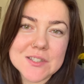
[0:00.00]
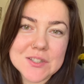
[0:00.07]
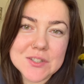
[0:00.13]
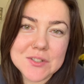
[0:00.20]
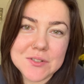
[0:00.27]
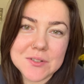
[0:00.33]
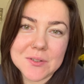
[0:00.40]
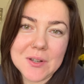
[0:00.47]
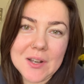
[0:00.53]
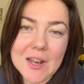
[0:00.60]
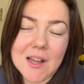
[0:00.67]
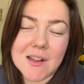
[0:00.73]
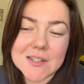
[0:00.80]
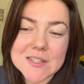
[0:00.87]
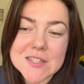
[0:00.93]
to do
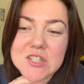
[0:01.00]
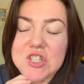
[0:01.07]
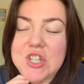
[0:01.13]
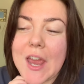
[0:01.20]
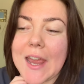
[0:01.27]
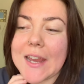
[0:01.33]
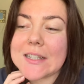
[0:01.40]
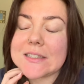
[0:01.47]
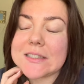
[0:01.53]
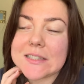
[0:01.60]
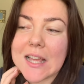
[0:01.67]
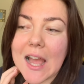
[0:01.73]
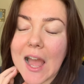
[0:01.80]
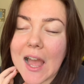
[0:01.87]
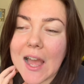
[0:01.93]
last checks
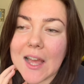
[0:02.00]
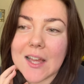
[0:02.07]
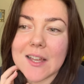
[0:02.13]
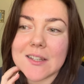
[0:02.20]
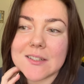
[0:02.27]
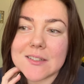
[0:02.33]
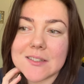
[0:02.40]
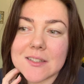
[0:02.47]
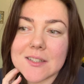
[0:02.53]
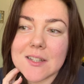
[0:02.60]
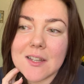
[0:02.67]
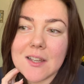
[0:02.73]
and